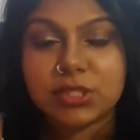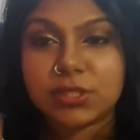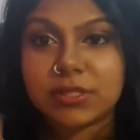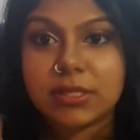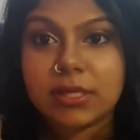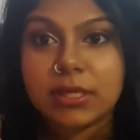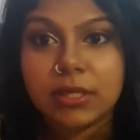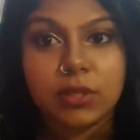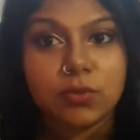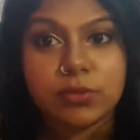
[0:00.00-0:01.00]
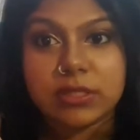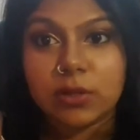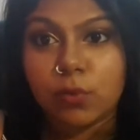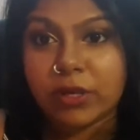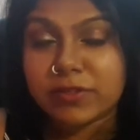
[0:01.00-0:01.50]
Just use
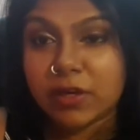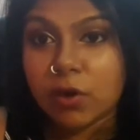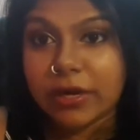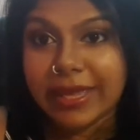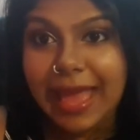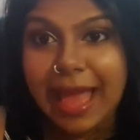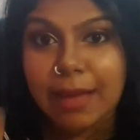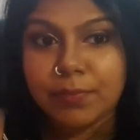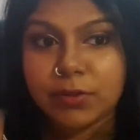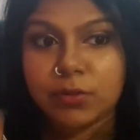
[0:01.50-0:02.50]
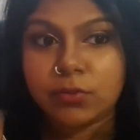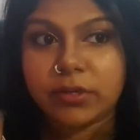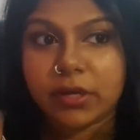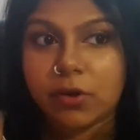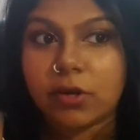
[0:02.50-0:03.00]
a voice recording app to
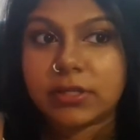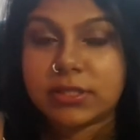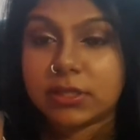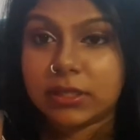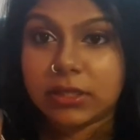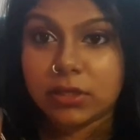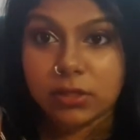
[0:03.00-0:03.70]
record a certain